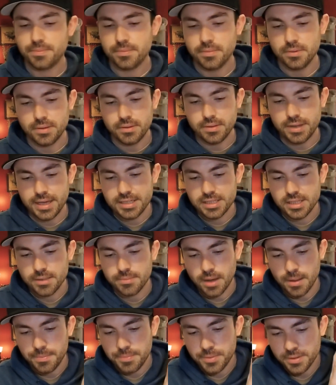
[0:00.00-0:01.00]
lace them
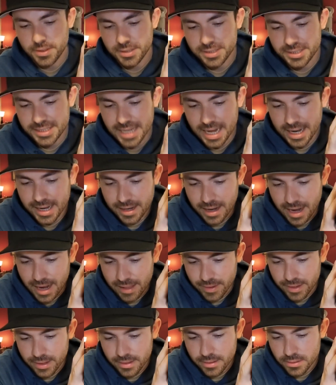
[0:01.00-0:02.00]
up to the second
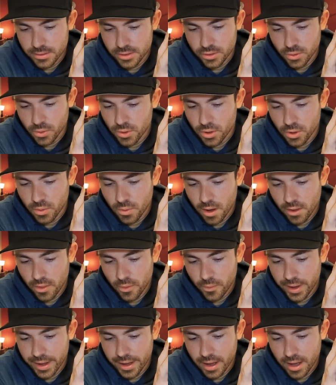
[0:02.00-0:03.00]
eyelet. Don't go all the
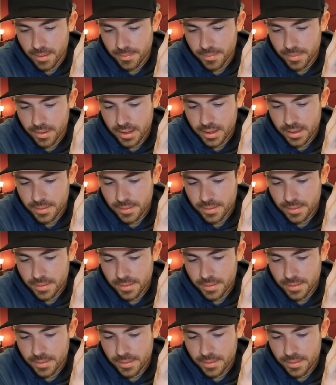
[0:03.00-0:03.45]
way up.